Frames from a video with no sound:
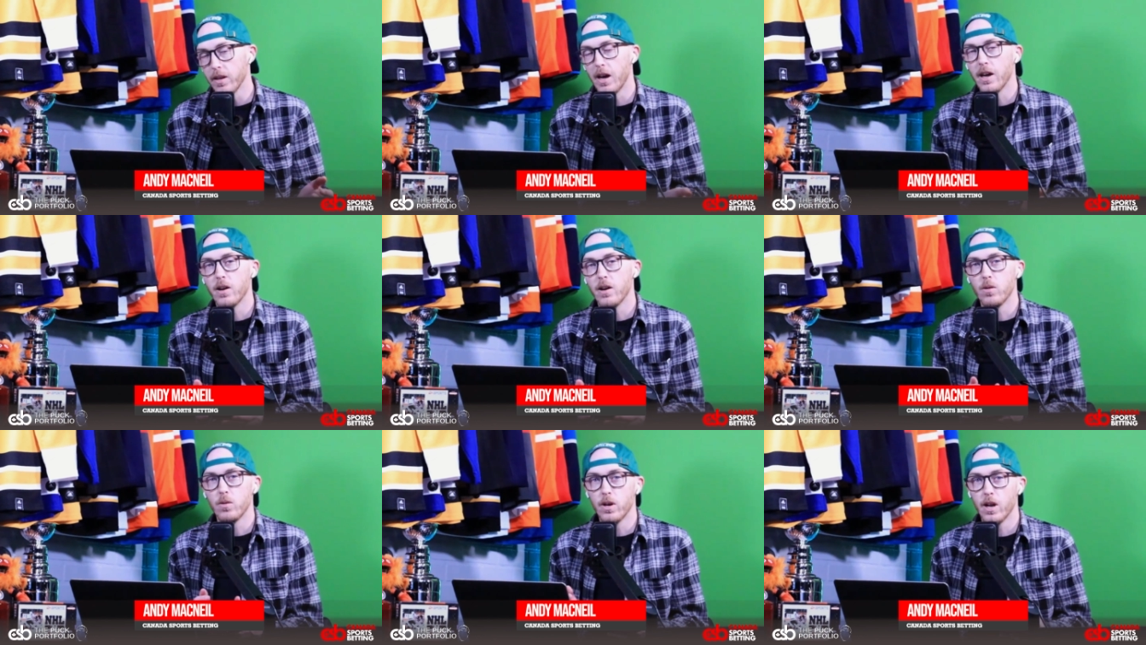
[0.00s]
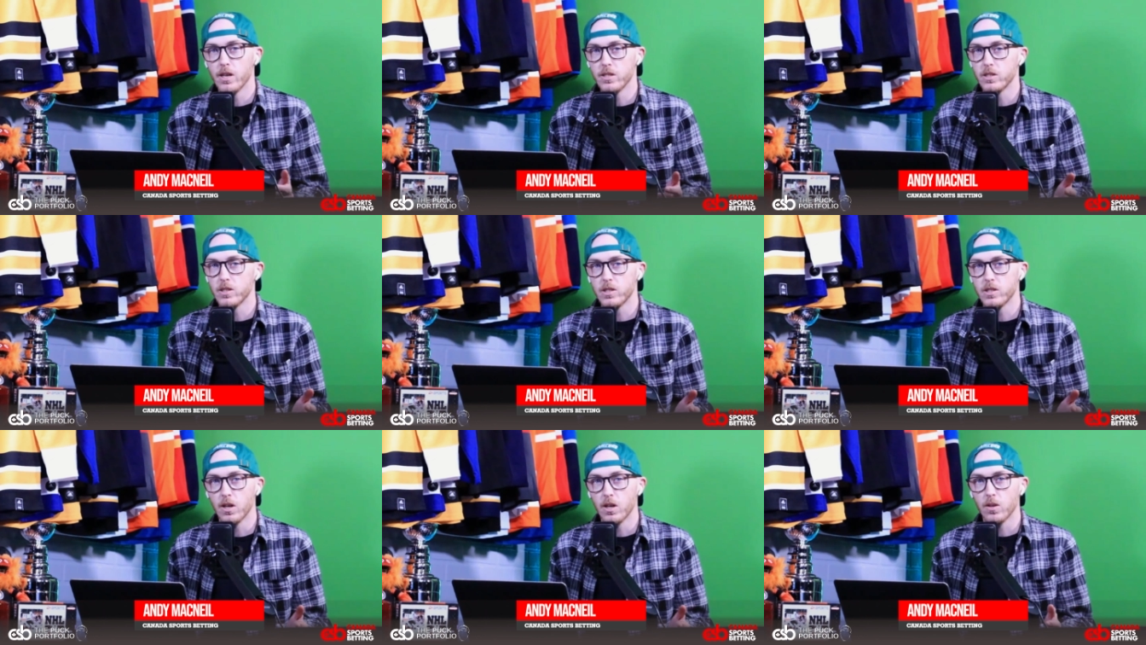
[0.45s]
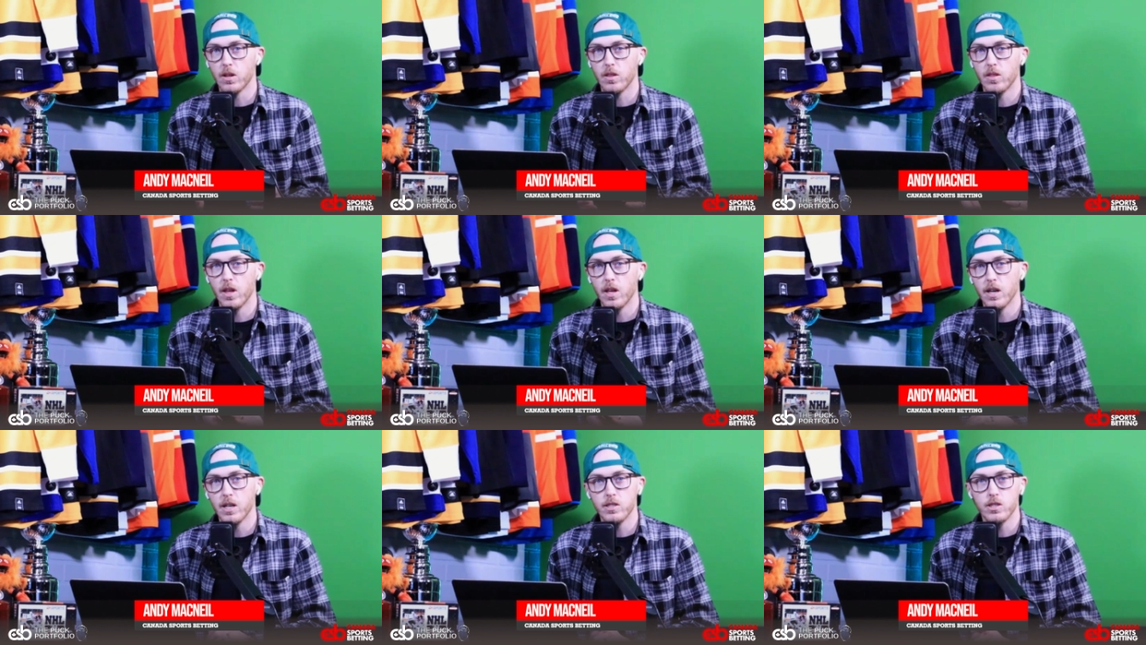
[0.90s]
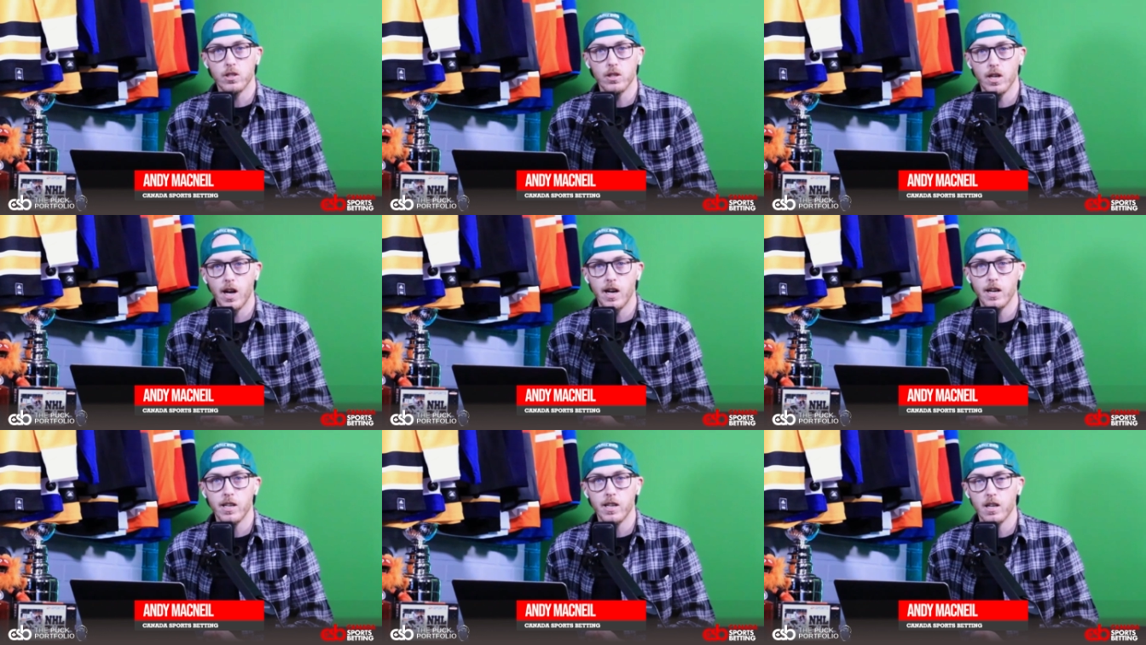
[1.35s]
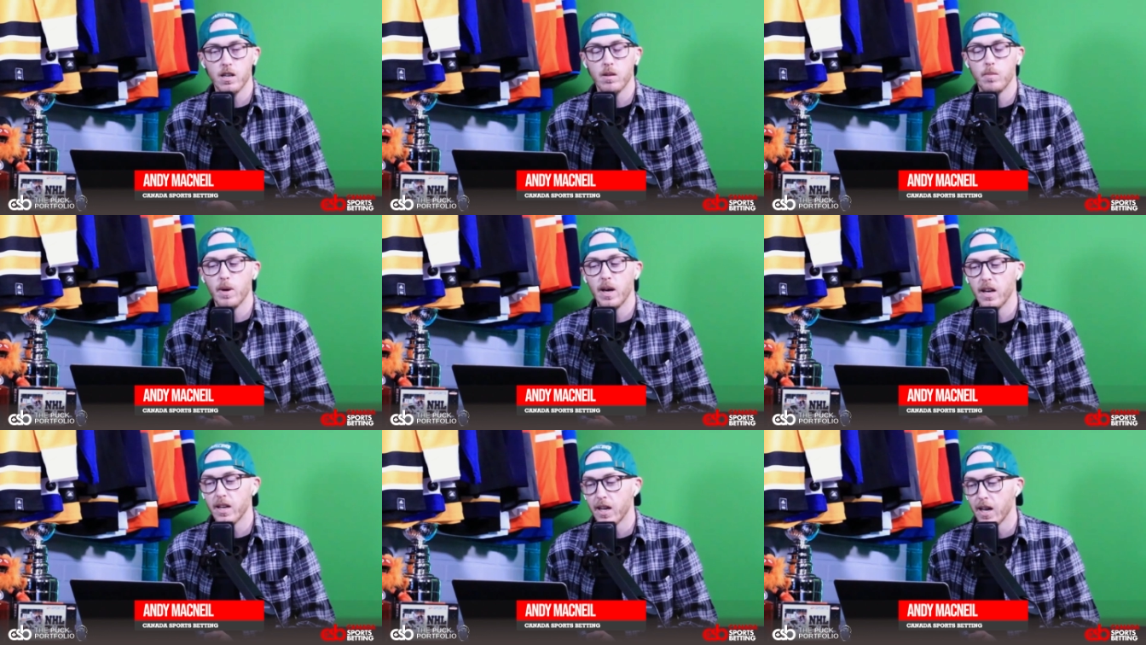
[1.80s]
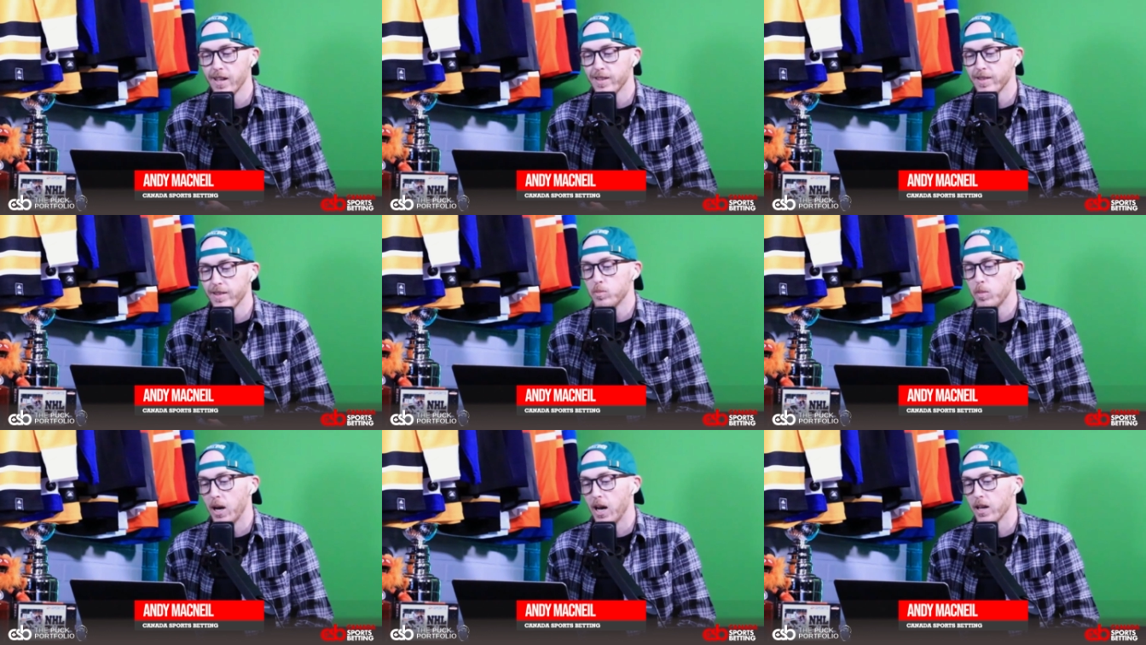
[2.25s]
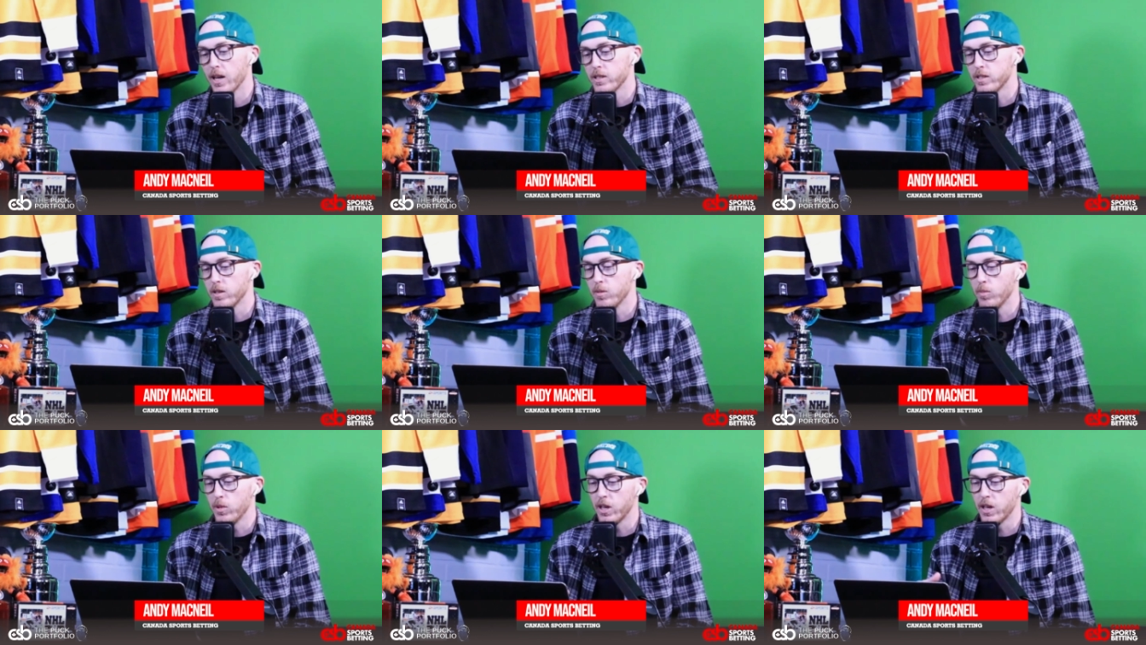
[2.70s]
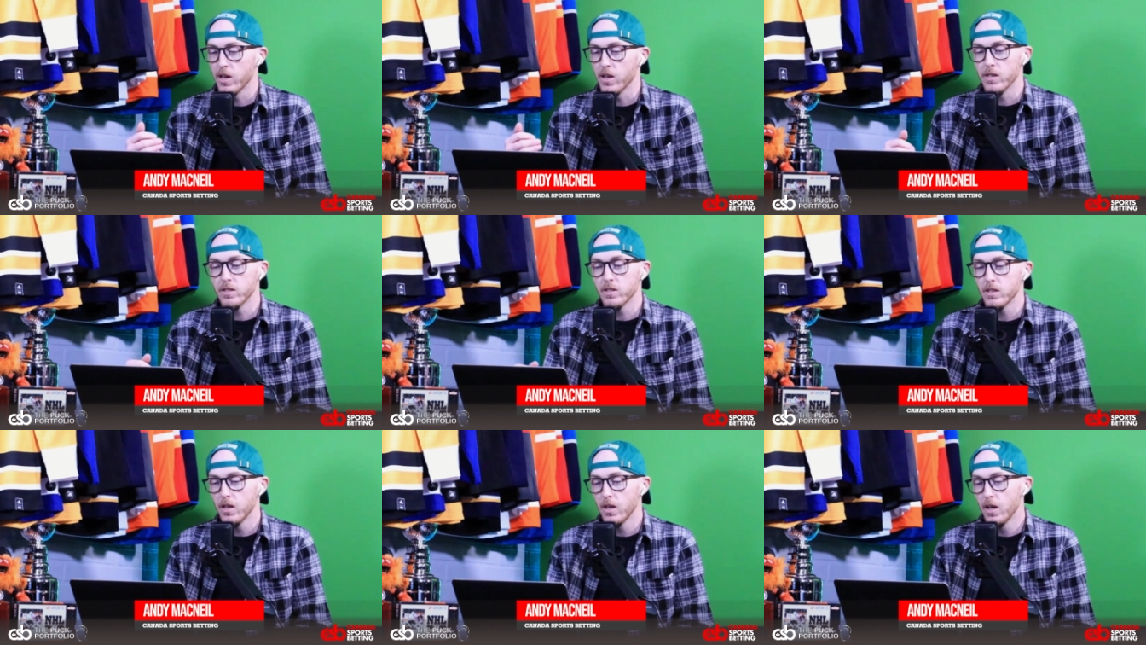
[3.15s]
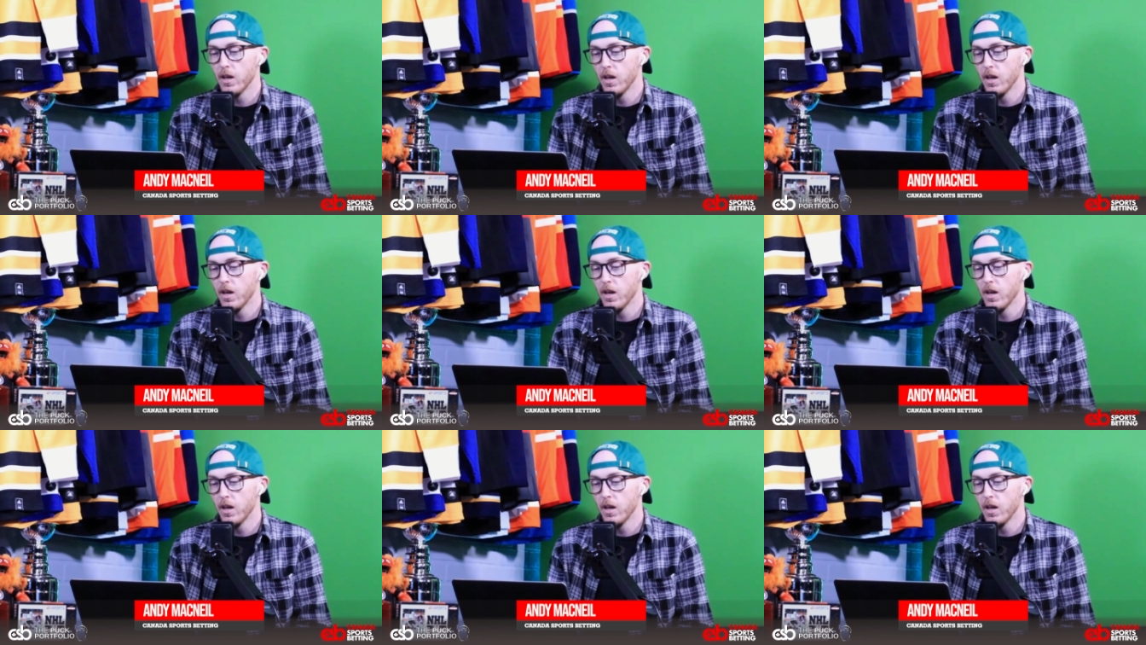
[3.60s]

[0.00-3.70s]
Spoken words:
I don't necessarily think it's a good idea to bet against Boston because